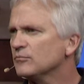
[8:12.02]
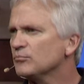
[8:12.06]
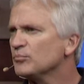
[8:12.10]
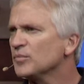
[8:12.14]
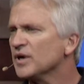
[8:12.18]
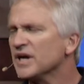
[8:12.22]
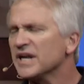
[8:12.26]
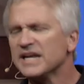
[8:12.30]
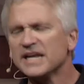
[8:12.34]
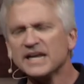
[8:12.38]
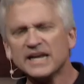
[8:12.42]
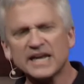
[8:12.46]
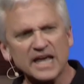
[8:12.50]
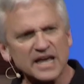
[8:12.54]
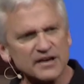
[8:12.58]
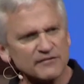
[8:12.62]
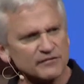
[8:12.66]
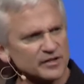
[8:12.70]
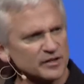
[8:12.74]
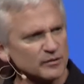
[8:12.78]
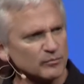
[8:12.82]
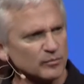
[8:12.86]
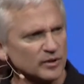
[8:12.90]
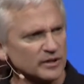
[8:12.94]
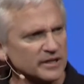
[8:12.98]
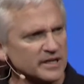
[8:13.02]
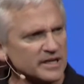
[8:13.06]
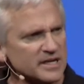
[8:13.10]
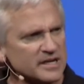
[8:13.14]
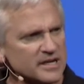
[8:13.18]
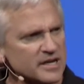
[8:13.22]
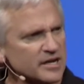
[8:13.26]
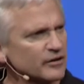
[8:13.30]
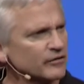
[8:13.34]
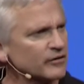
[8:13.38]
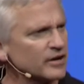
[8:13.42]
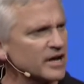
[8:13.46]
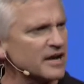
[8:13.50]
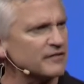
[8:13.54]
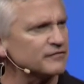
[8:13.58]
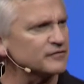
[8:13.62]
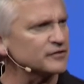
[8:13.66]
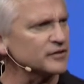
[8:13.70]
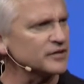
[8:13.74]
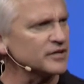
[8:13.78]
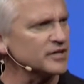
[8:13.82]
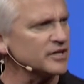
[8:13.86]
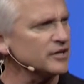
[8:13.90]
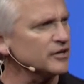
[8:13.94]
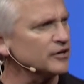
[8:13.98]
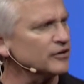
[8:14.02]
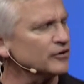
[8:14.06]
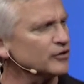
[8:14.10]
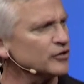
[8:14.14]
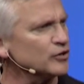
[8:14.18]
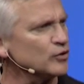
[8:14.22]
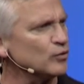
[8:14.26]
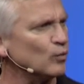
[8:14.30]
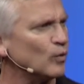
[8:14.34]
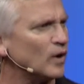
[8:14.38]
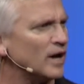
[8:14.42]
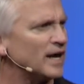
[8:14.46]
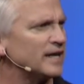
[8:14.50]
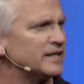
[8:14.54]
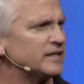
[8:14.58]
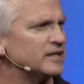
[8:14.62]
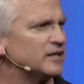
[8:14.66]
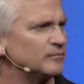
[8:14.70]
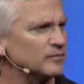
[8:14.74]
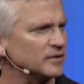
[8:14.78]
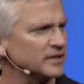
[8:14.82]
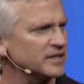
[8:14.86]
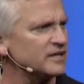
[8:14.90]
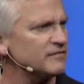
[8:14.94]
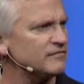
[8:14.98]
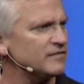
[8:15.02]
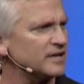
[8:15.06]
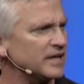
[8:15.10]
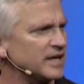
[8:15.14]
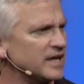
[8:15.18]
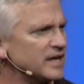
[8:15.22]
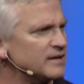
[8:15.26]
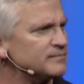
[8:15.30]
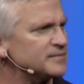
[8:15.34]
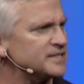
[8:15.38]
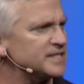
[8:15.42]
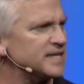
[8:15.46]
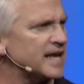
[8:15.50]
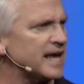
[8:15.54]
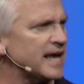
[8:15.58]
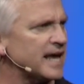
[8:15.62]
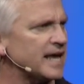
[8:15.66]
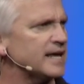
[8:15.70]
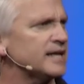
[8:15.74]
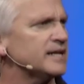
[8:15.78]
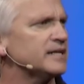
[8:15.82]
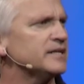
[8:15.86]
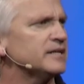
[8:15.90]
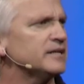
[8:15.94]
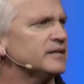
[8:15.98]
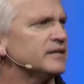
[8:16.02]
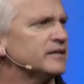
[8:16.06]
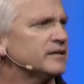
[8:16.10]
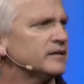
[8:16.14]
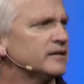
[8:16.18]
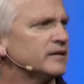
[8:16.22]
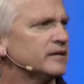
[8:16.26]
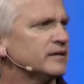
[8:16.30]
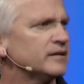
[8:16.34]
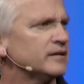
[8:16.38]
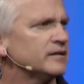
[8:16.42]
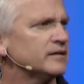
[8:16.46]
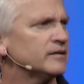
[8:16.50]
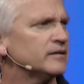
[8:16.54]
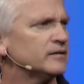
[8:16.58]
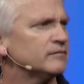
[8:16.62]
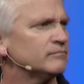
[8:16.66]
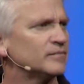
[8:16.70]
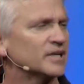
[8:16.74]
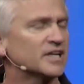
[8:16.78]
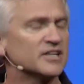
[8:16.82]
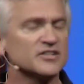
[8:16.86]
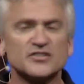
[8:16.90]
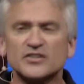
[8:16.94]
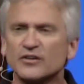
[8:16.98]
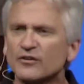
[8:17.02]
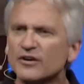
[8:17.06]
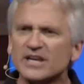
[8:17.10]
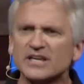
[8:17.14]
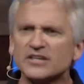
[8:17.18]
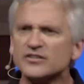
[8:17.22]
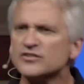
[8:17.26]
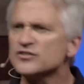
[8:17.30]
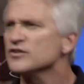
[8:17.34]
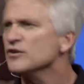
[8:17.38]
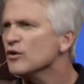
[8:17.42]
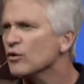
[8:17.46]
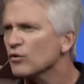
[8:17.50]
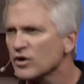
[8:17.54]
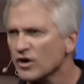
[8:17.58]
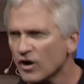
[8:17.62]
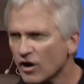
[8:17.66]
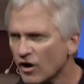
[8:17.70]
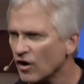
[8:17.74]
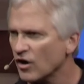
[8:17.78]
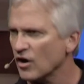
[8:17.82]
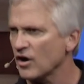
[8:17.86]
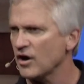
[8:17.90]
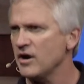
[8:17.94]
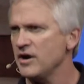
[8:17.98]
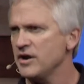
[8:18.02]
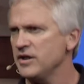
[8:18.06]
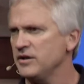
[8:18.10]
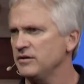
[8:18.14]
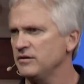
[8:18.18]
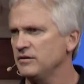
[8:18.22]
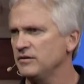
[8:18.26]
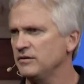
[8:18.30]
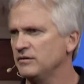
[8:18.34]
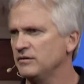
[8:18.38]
But inevitably, year after year, you wind up leaving empty handed because there is no card